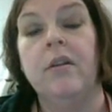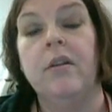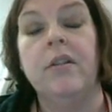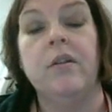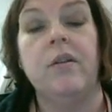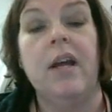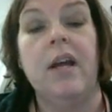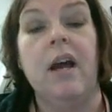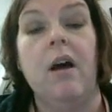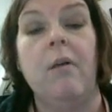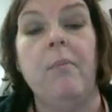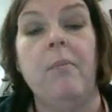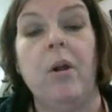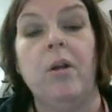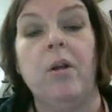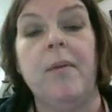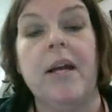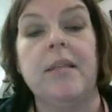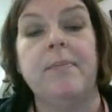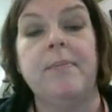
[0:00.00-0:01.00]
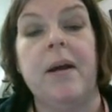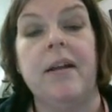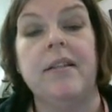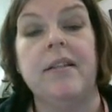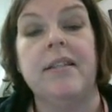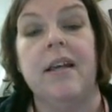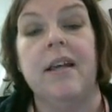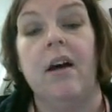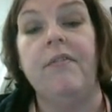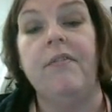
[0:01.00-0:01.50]
So now molar mass by
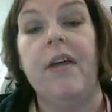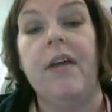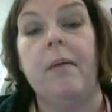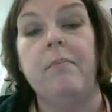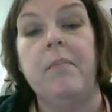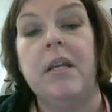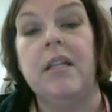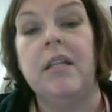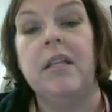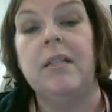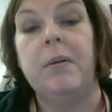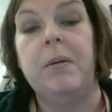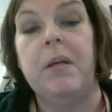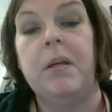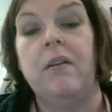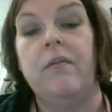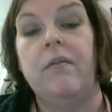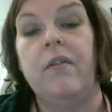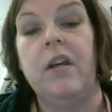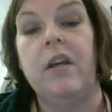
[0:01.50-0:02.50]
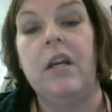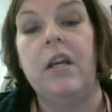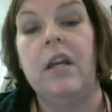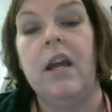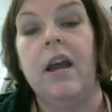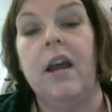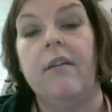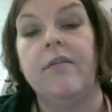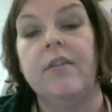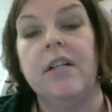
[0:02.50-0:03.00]
itself, that means
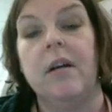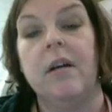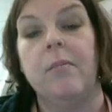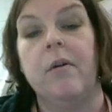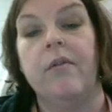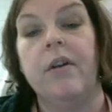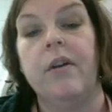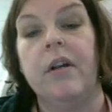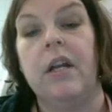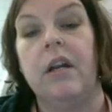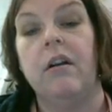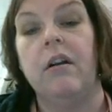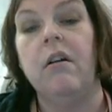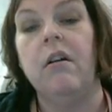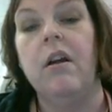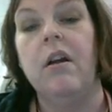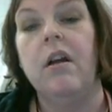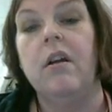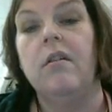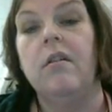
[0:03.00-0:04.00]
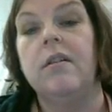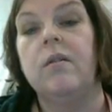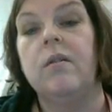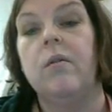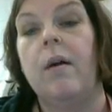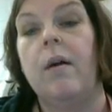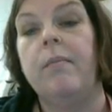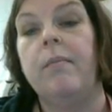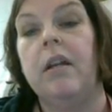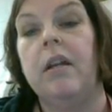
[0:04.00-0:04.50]
PV have to come over here.
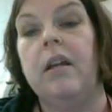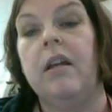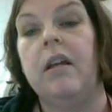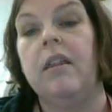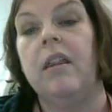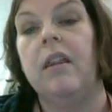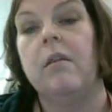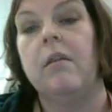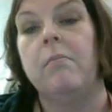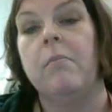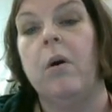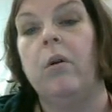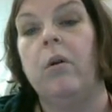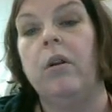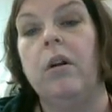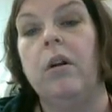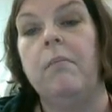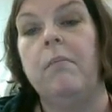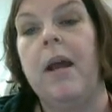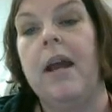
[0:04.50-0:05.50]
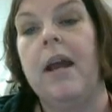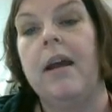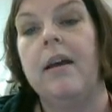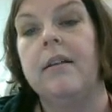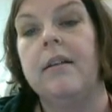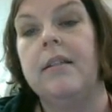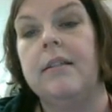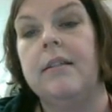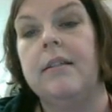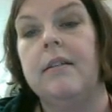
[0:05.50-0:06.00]
So I'm going to get that the molar
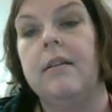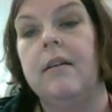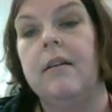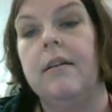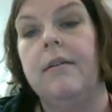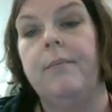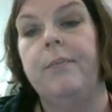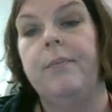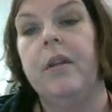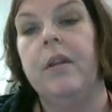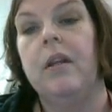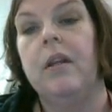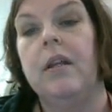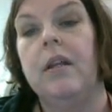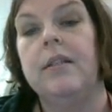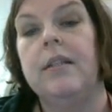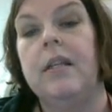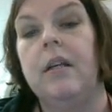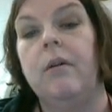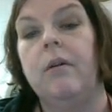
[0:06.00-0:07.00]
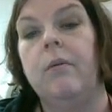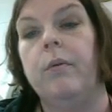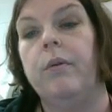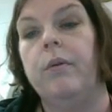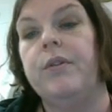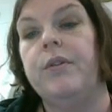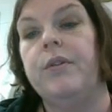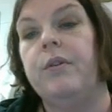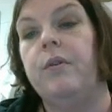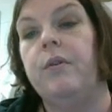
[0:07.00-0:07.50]
mass is
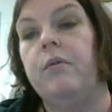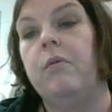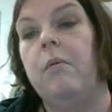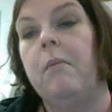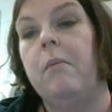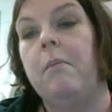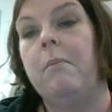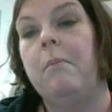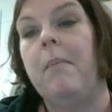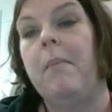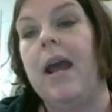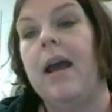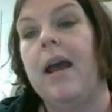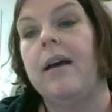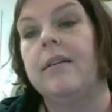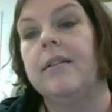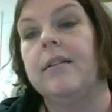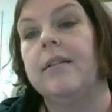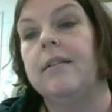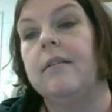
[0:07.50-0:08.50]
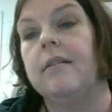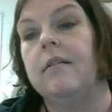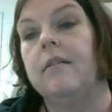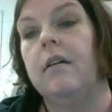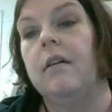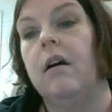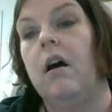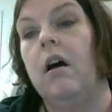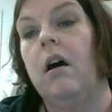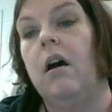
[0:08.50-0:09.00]
equal to mass
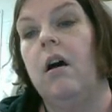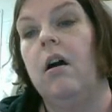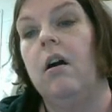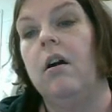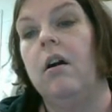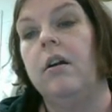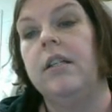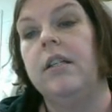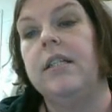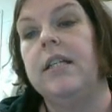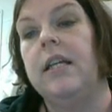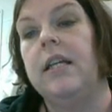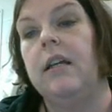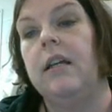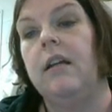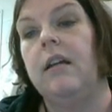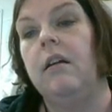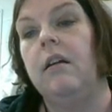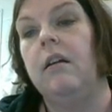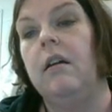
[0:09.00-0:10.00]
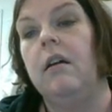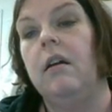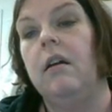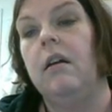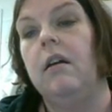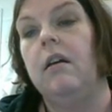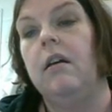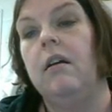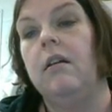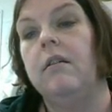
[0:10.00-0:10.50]
RT
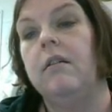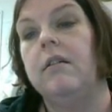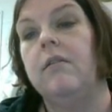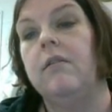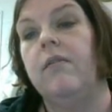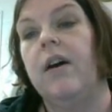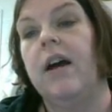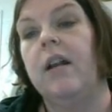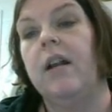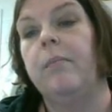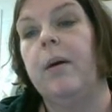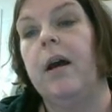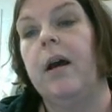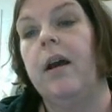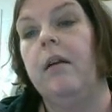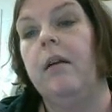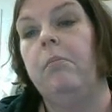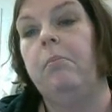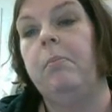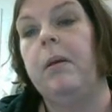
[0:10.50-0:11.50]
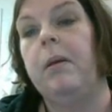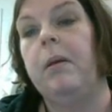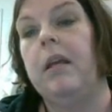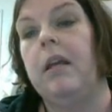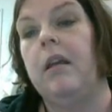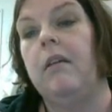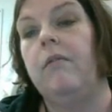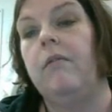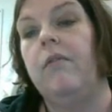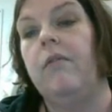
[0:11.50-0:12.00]
divided by
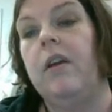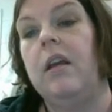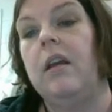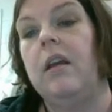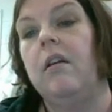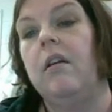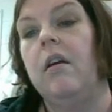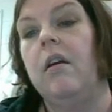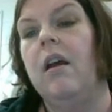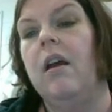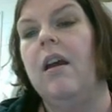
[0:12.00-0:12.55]
PV.